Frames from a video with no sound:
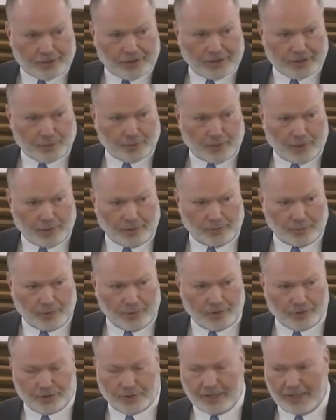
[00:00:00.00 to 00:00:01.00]
That's one of the
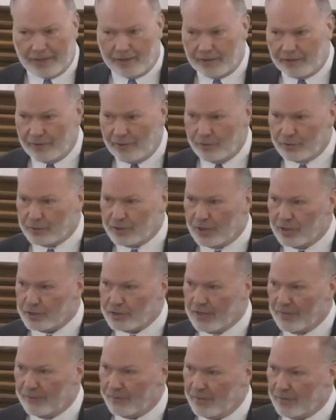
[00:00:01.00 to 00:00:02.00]
words Dayton used in his
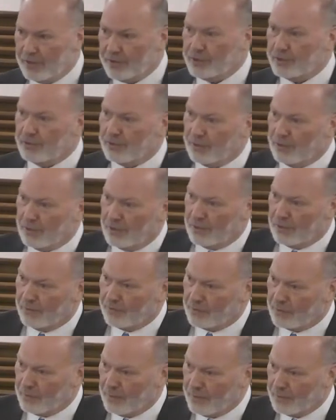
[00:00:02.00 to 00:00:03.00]
definition of
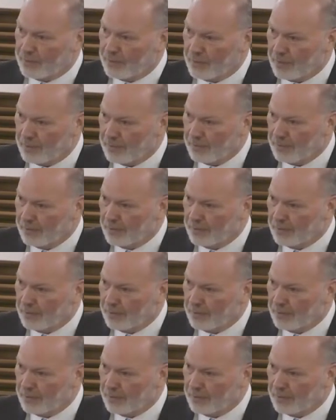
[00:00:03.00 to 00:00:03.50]
the Greek word.